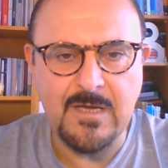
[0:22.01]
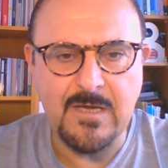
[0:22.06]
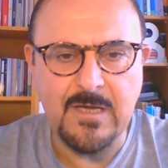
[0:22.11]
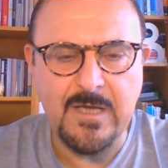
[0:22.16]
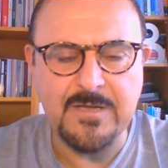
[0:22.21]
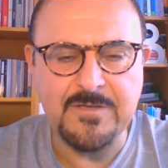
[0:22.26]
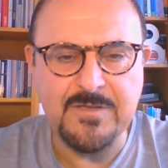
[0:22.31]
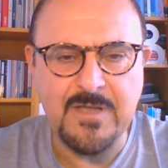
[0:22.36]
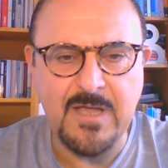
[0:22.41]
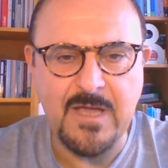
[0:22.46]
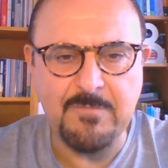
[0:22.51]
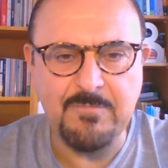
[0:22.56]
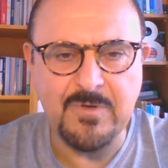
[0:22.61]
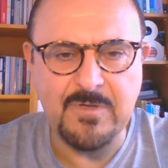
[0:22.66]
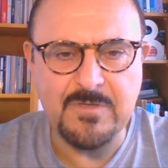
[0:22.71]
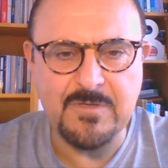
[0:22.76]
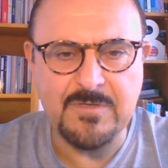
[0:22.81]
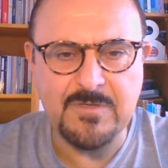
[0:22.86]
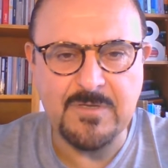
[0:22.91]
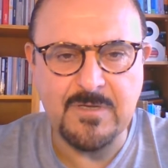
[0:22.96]

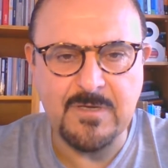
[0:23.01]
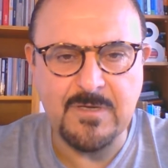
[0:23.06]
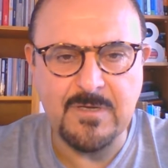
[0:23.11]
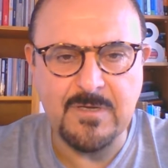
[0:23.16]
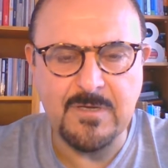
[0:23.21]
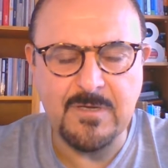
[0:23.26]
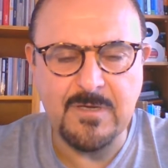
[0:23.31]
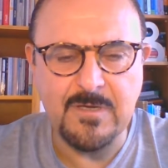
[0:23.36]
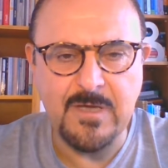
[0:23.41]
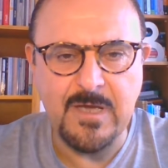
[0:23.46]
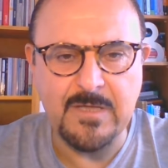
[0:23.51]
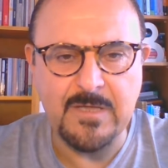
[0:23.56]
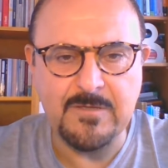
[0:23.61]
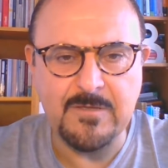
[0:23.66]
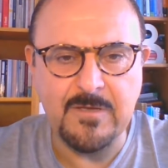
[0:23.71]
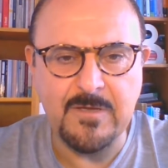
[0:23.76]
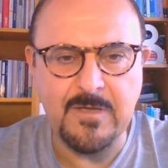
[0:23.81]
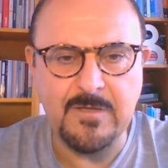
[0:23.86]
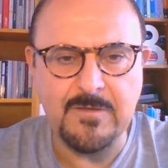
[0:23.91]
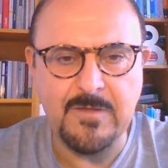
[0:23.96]
examples and
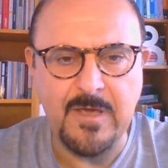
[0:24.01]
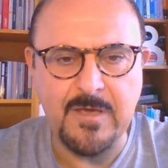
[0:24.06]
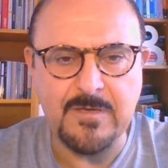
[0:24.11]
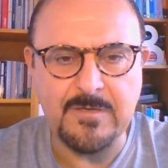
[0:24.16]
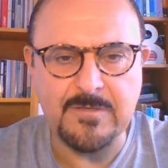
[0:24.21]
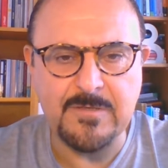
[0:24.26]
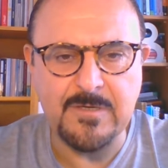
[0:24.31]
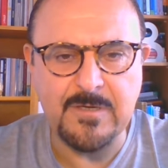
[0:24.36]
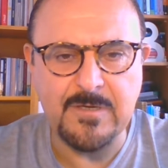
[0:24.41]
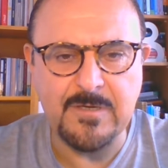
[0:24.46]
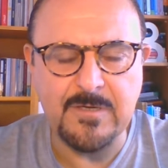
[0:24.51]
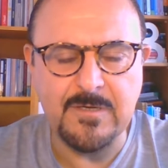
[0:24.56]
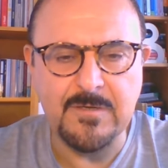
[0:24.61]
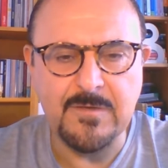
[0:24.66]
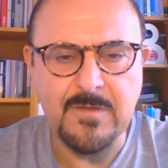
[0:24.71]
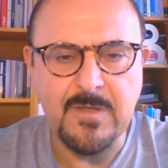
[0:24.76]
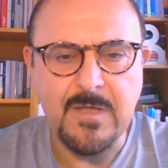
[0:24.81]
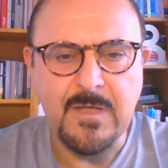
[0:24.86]
their